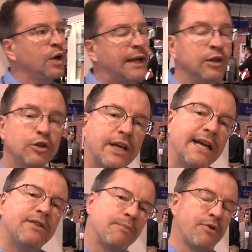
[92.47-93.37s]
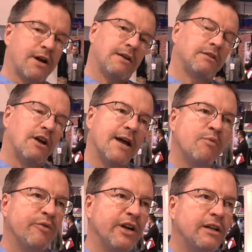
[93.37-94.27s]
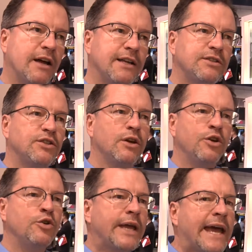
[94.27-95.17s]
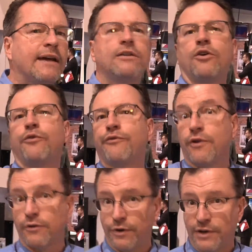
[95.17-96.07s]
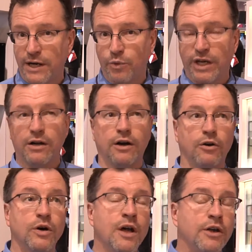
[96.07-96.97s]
and looking at the product line, we realized you can't go further than we go.